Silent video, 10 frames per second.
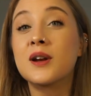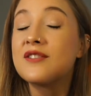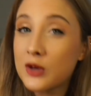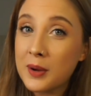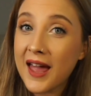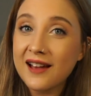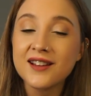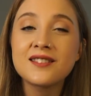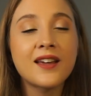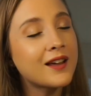And if you
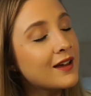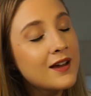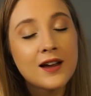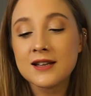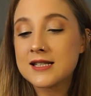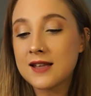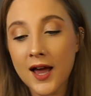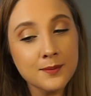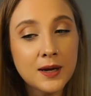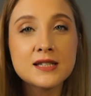can, like,
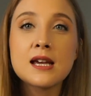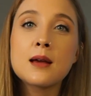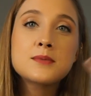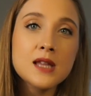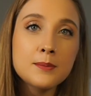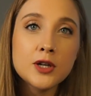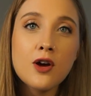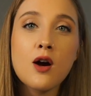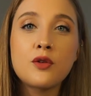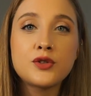slide in my DMs, let me
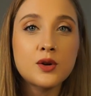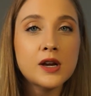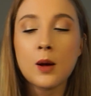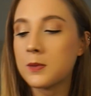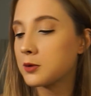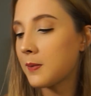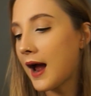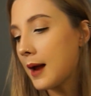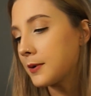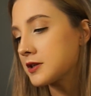know if you can help me with
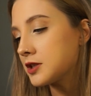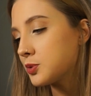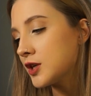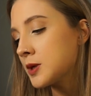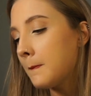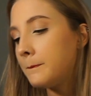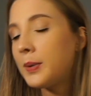my eyebrow situation.